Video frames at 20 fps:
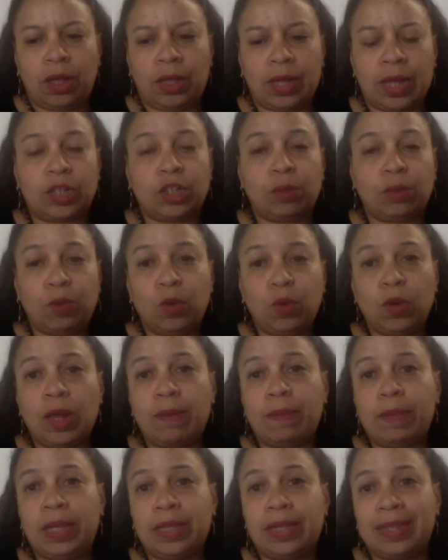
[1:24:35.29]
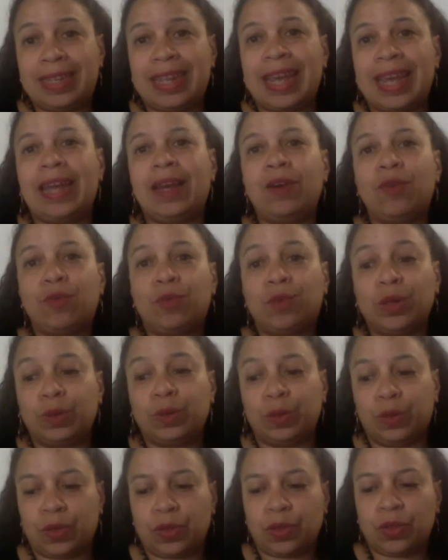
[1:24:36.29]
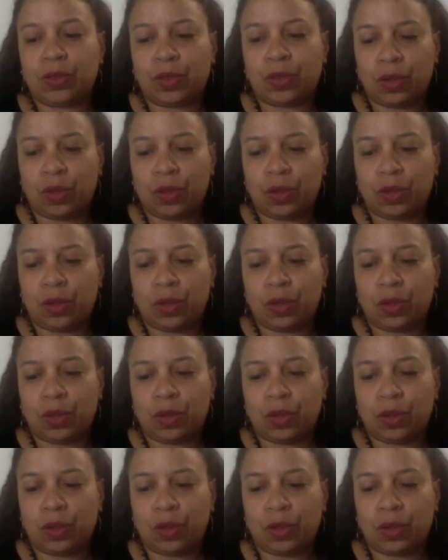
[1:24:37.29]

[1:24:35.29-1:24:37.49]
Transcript: Dashamula means 10 roots.